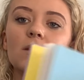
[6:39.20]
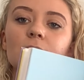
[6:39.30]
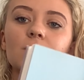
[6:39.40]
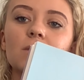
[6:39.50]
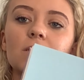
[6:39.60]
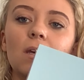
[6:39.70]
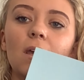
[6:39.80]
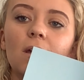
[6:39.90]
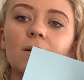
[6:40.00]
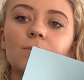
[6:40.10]
These ones
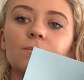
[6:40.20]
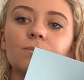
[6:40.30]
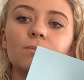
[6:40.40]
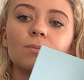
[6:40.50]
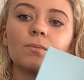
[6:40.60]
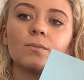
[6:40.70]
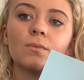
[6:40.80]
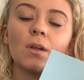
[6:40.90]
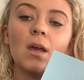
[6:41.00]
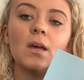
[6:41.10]
here.
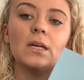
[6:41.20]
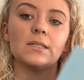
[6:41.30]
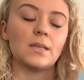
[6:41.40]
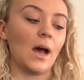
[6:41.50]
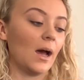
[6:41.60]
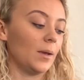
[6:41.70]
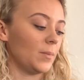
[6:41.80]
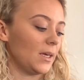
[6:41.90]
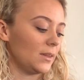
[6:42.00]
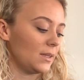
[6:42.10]
So
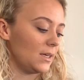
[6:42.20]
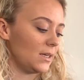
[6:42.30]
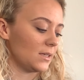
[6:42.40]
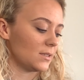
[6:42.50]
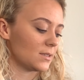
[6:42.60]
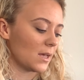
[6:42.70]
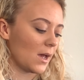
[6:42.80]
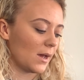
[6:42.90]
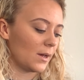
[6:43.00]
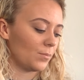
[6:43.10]
I made these,
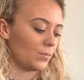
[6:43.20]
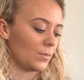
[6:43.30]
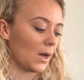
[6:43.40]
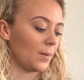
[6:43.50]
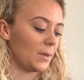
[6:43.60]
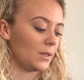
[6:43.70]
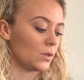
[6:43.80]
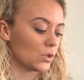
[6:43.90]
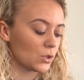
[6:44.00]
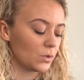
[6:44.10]
I
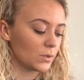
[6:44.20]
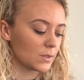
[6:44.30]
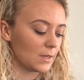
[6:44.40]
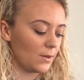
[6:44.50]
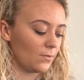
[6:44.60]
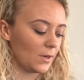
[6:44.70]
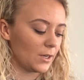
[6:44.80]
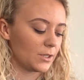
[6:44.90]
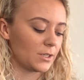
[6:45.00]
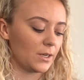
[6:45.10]
made the short sleeve
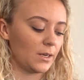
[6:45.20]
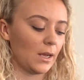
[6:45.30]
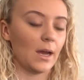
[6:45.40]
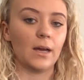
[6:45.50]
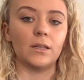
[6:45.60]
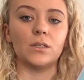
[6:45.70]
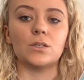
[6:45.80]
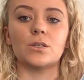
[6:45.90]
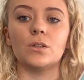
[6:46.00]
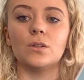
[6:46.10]
version
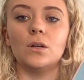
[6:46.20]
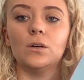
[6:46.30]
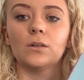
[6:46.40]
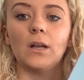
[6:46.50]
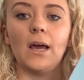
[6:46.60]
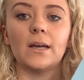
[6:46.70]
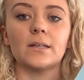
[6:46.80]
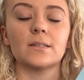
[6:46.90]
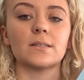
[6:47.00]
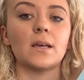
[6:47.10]
and the long
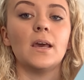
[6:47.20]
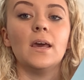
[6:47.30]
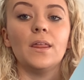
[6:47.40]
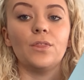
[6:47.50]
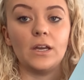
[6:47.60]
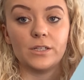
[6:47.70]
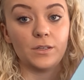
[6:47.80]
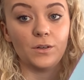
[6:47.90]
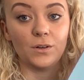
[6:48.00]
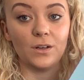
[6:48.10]
legs. They
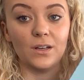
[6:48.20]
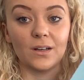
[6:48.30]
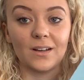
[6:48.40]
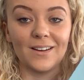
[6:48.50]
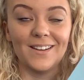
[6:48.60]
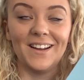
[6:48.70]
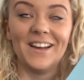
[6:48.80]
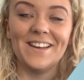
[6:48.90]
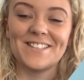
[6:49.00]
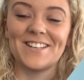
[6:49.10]
did not look
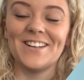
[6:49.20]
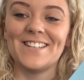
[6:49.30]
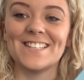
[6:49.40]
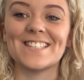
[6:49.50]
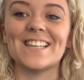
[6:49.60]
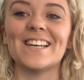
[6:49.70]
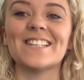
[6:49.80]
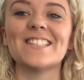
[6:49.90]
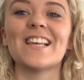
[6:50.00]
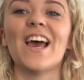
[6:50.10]
as good as
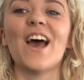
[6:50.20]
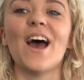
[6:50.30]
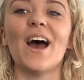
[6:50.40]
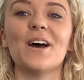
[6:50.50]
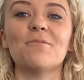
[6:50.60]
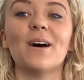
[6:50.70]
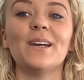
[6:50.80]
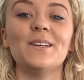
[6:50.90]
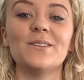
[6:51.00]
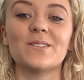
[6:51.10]
this.
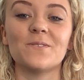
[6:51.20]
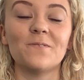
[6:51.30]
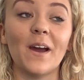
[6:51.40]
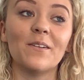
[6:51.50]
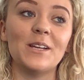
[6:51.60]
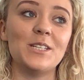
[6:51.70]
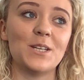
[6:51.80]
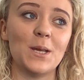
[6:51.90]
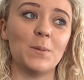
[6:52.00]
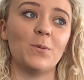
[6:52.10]
I used a very
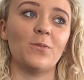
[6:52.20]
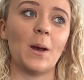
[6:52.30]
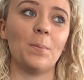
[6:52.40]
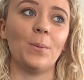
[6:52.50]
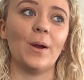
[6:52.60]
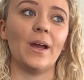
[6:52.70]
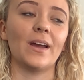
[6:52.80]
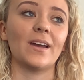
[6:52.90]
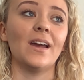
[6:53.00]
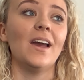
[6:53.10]
cheap
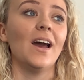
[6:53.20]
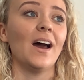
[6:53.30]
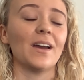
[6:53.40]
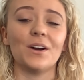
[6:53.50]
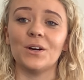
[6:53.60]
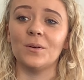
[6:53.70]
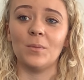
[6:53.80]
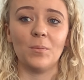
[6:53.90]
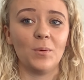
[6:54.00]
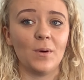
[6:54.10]
fabric. I
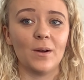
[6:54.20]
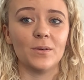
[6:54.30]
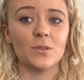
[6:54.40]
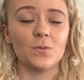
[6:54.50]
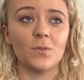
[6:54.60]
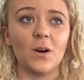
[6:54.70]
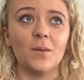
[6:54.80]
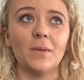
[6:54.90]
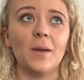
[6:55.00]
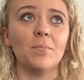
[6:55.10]
can't remember where it was
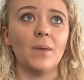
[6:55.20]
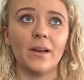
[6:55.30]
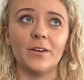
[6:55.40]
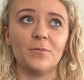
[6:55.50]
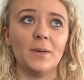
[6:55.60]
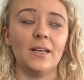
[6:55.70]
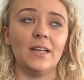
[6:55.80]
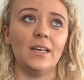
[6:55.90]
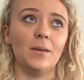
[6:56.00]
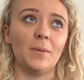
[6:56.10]
from. It might have
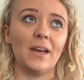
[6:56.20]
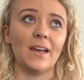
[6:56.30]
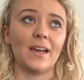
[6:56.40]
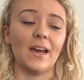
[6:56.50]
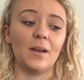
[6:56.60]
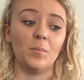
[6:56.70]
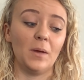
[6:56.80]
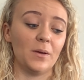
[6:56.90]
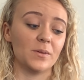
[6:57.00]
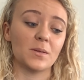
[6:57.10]
been eBay
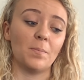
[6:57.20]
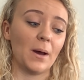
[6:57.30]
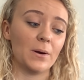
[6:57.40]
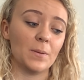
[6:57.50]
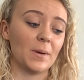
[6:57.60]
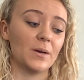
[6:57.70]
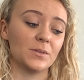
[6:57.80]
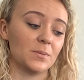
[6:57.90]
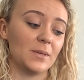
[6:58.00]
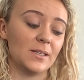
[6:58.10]
again, but it was about
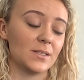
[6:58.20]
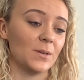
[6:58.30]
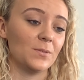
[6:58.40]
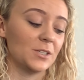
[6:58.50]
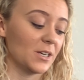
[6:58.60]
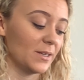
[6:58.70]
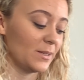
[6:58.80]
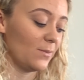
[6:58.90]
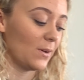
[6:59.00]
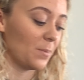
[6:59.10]
£1 a metre for
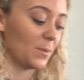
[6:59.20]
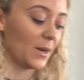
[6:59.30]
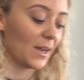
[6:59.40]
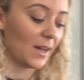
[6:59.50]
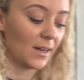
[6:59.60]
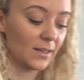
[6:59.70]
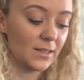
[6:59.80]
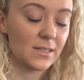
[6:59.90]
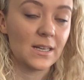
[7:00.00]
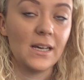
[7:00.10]
jersey fabric.
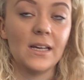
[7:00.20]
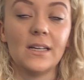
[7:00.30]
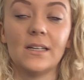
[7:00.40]
And